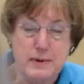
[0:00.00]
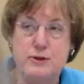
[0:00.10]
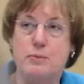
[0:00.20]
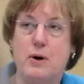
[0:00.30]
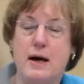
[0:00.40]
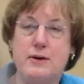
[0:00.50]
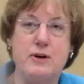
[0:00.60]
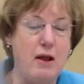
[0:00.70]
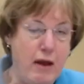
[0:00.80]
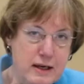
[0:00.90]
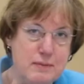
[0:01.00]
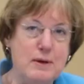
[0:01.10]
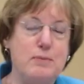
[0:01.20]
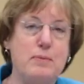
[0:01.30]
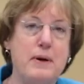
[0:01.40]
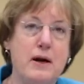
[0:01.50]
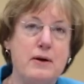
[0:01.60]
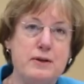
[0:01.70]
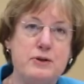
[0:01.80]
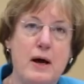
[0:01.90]
the same level of team science
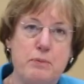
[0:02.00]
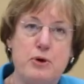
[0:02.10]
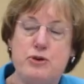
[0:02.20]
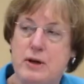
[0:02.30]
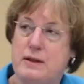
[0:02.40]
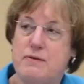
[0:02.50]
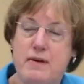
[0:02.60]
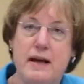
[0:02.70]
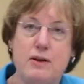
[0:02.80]
across other parts